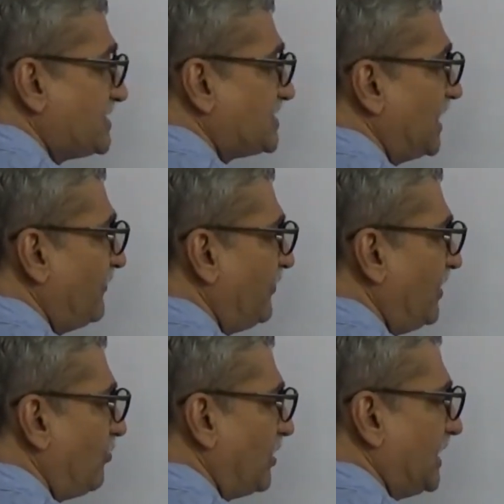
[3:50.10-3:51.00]

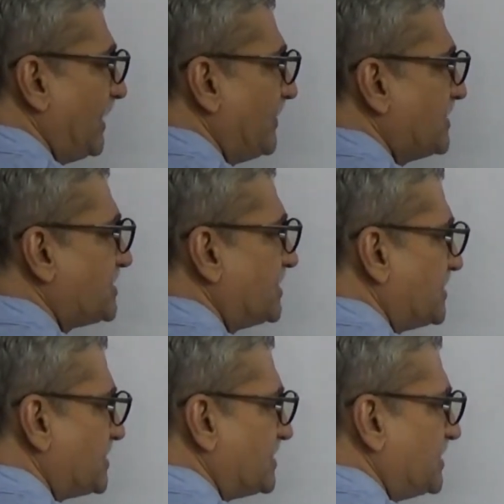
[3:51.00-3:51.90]
sulfur, what happens
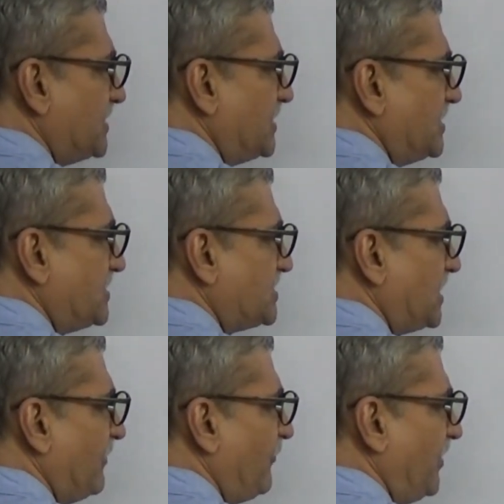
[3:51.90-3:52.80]
is
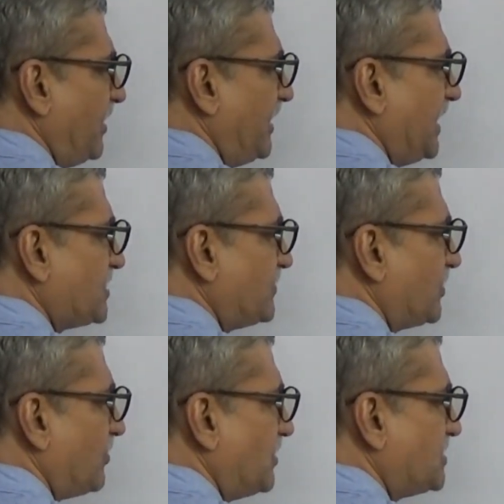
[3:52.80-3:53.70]
sulfur reacts
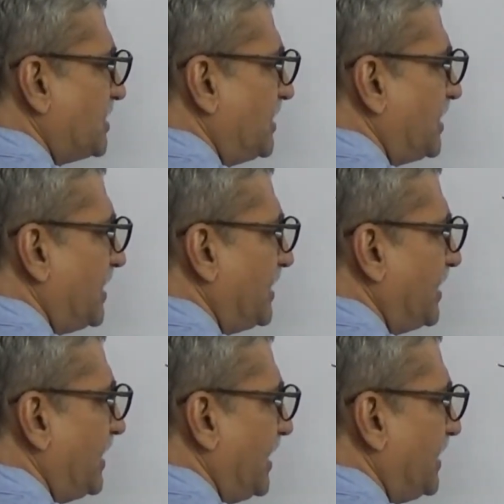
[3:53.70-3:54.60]
with
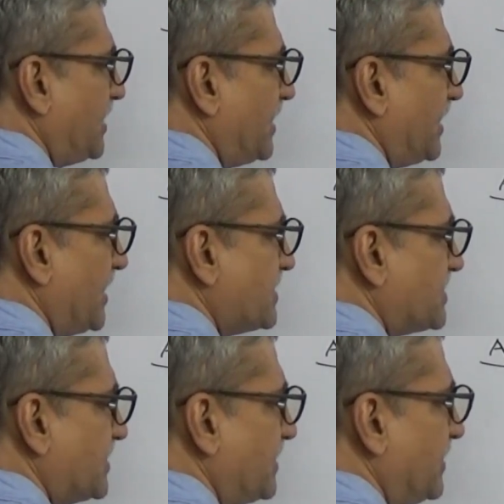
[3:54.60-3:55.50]
concentrated nitric
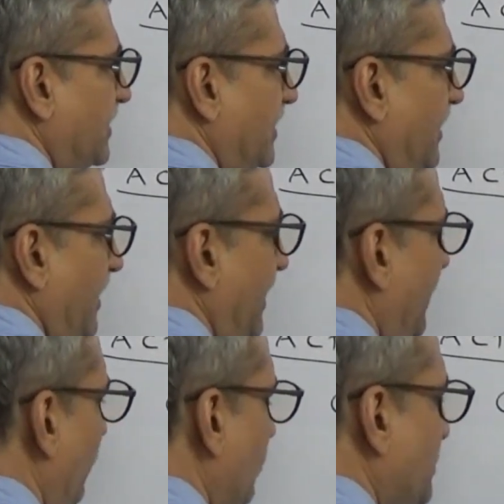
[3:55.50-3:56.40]
acid and
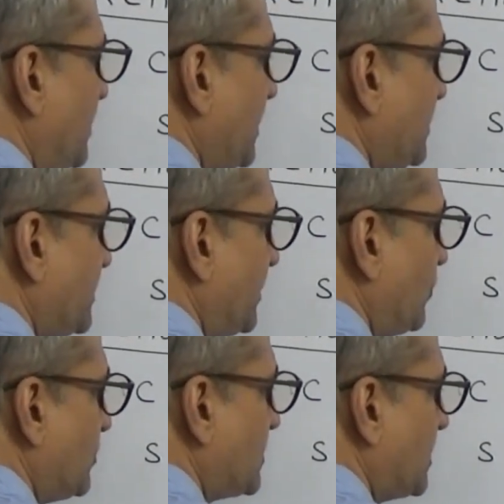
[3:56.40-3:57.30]
it oxidizes it
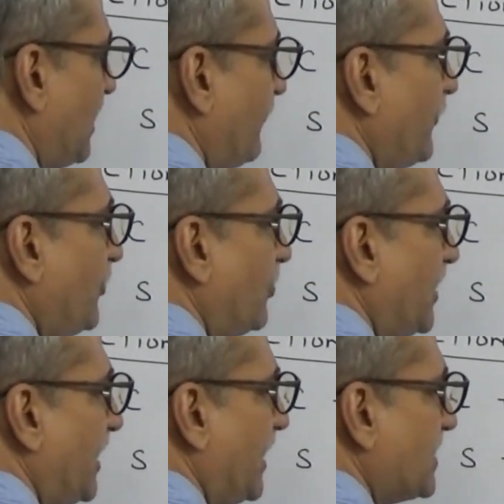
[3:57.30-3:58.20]
to
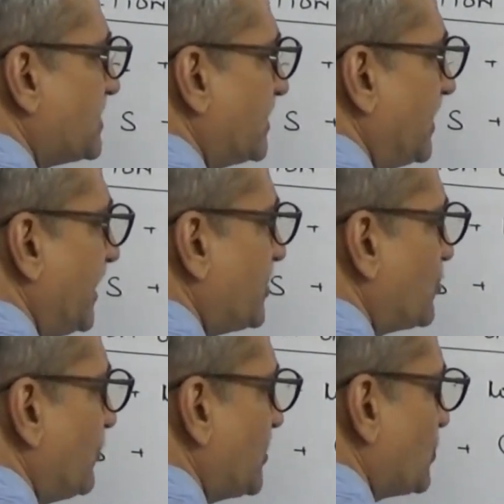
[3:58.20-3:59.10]
sulfuric acid,
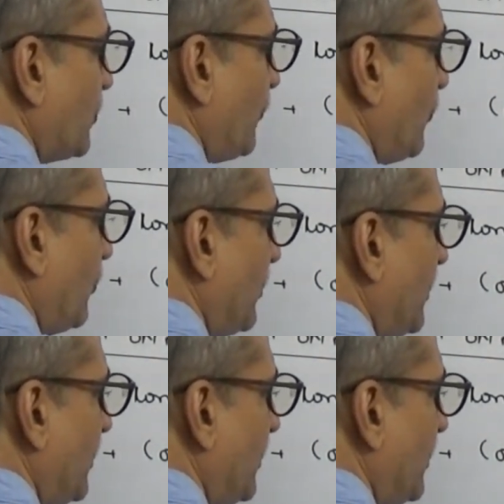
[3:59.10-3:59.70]
H2SO4